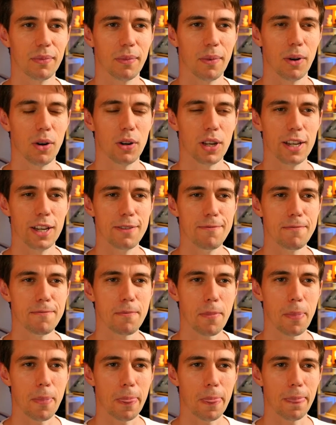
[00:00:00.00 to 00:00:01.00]
Okay,
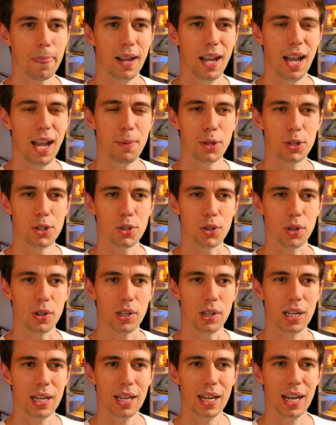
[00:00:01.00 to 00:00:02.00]
I'm not sure.
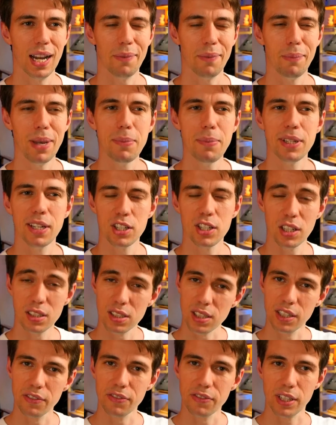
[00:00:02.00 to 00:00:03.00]
Maybe they
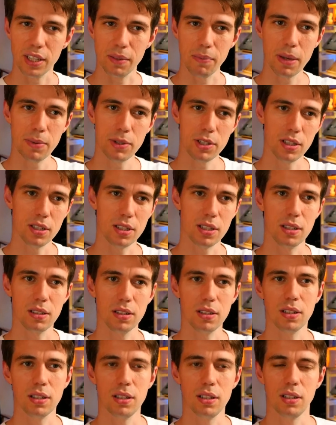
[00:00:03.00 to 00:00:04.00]
just live there. Maybe it's just
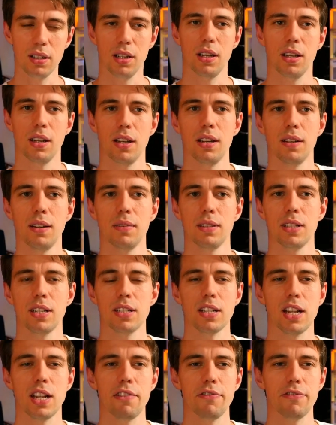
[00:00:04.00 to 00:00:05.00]
the
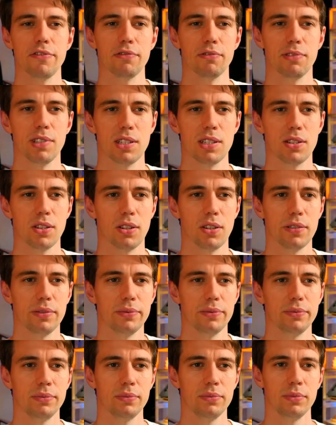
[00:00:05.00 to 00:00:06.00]
stuff and so on.
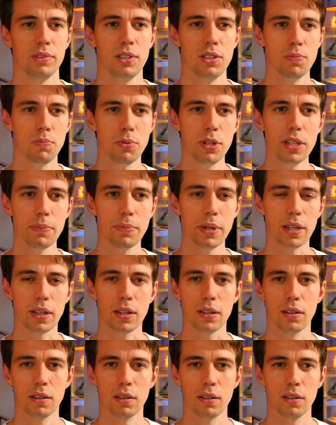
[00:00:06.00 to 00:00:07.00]
It's pretty big,
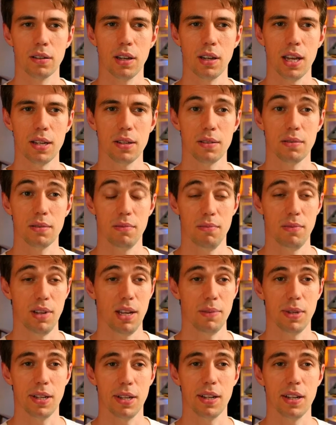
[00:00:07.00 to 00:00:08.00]
and I
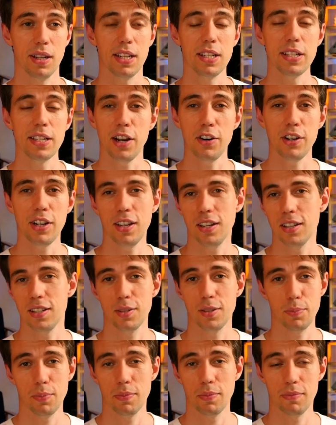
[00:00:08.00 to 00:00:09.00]
mean, in this area,
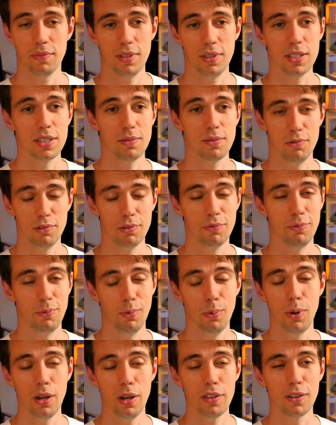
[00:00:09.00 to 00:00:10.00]
it's
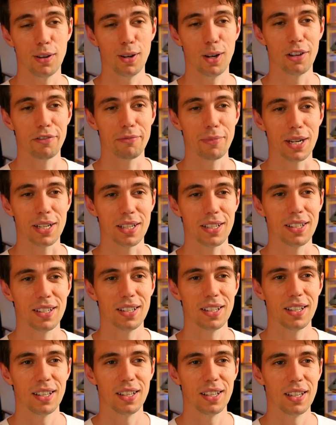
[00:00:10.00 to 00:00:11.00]
worth a lot of money.
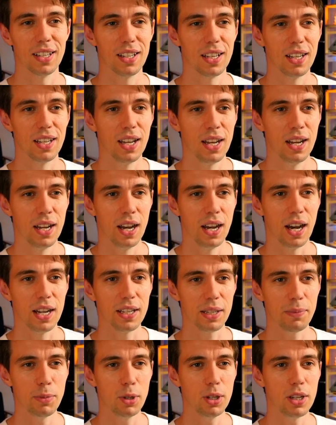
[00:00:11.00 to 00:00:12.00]

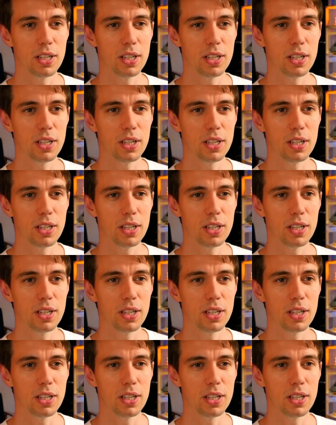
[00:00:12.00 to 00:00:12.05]
Andre Müller